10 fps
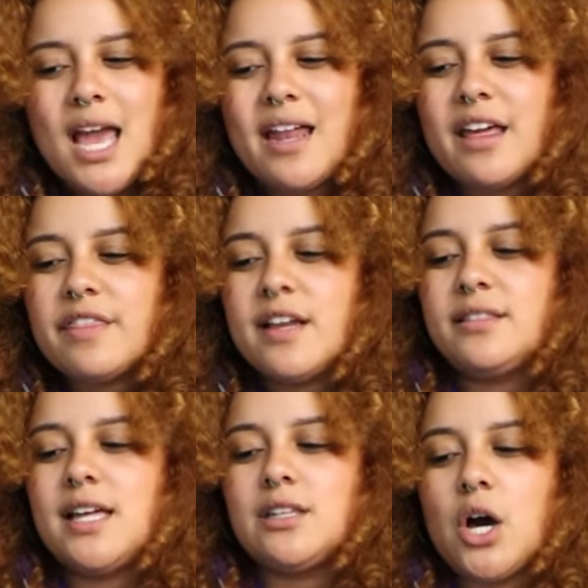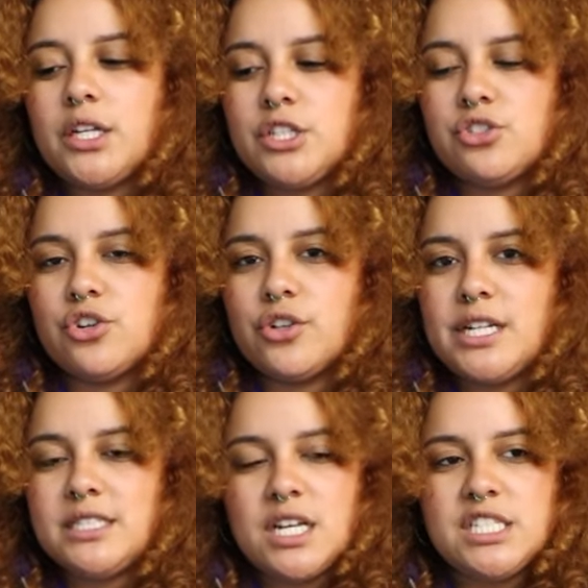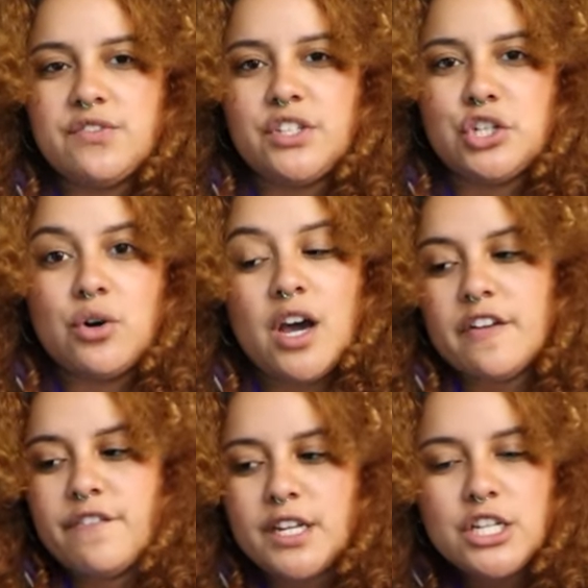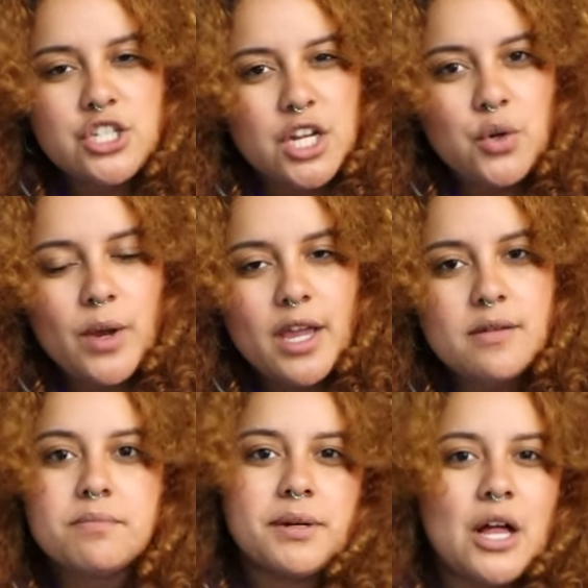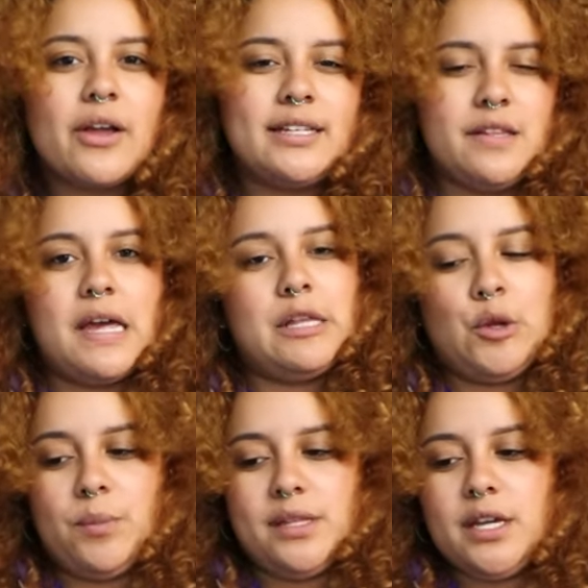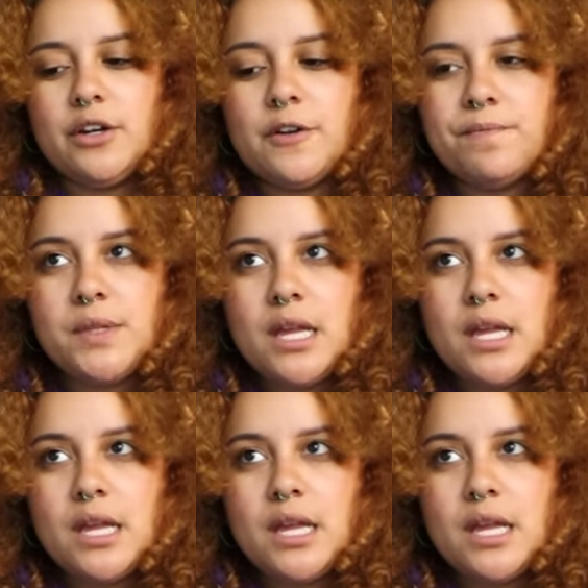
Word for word: and I think that Lottie's journey does feel unfinished in a way, but I'll get to that a little bit later.